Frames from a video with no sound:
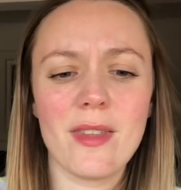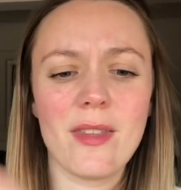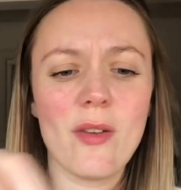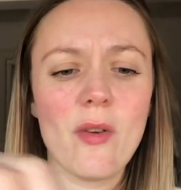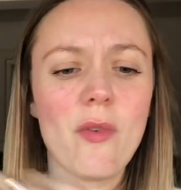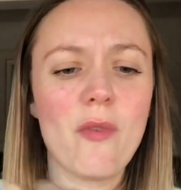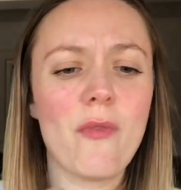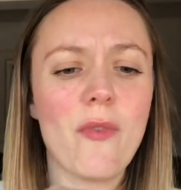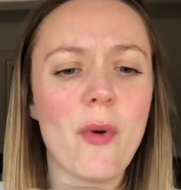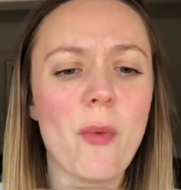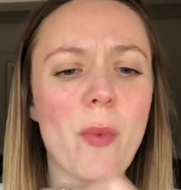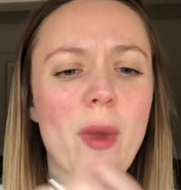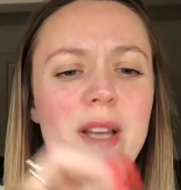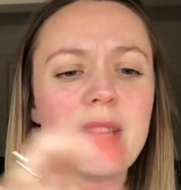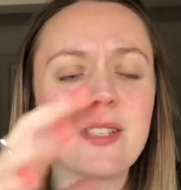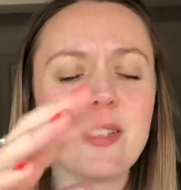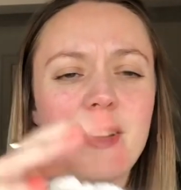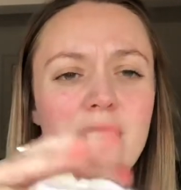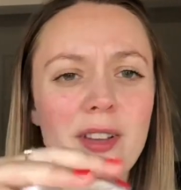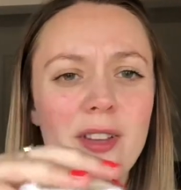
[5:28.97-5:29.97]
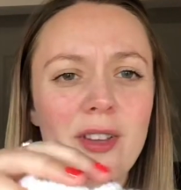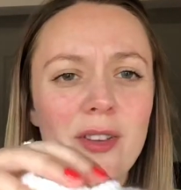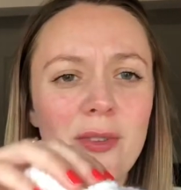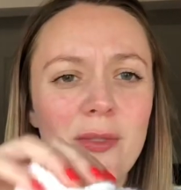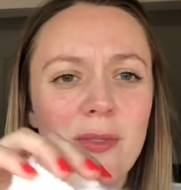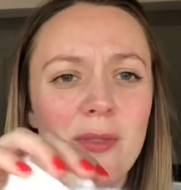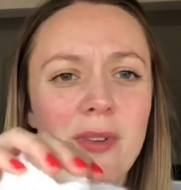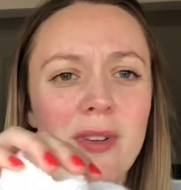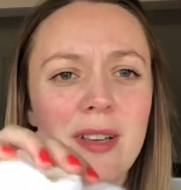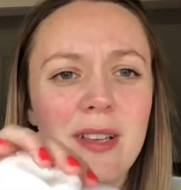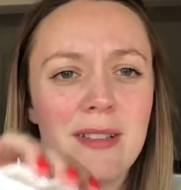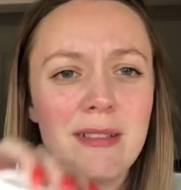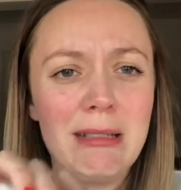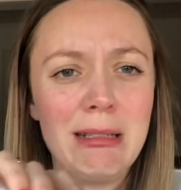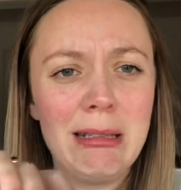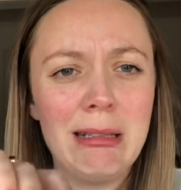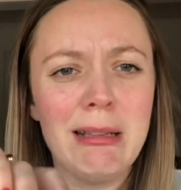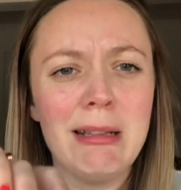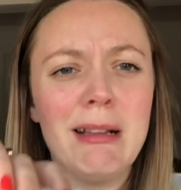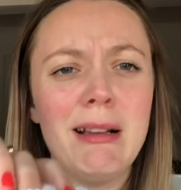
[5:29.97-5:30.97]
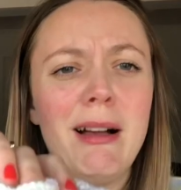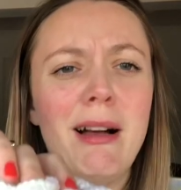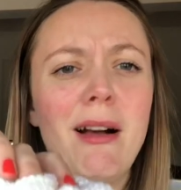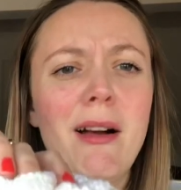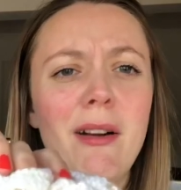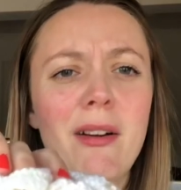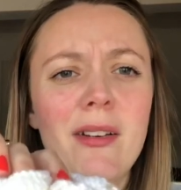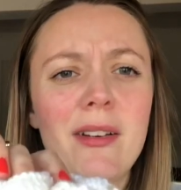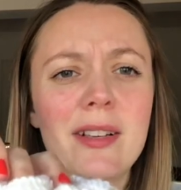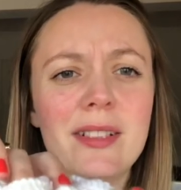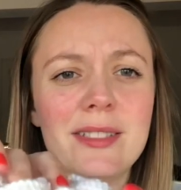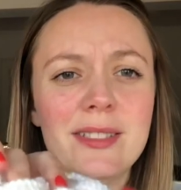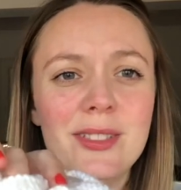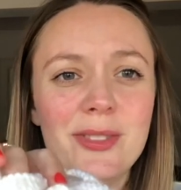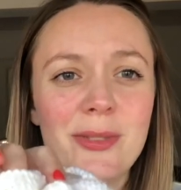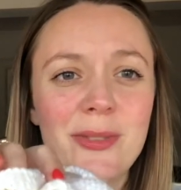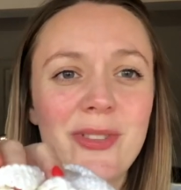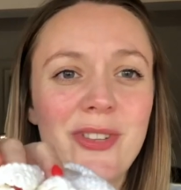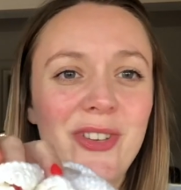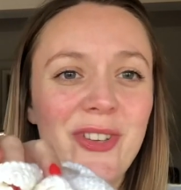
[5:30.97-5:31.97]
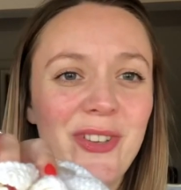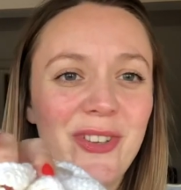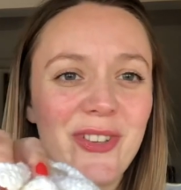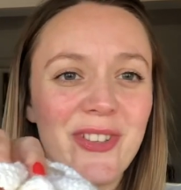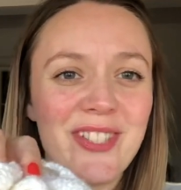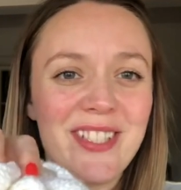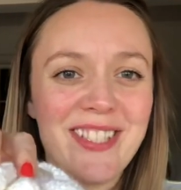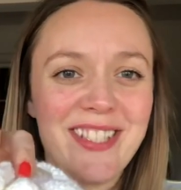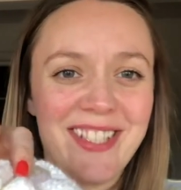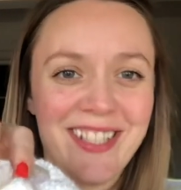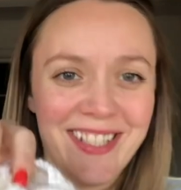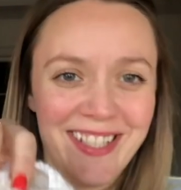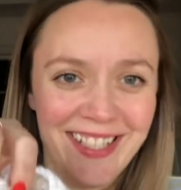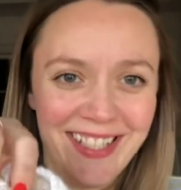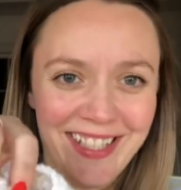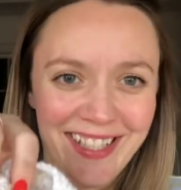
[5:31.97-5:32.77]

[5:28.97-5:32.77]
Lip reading: over winter, you know. Oh, so cute.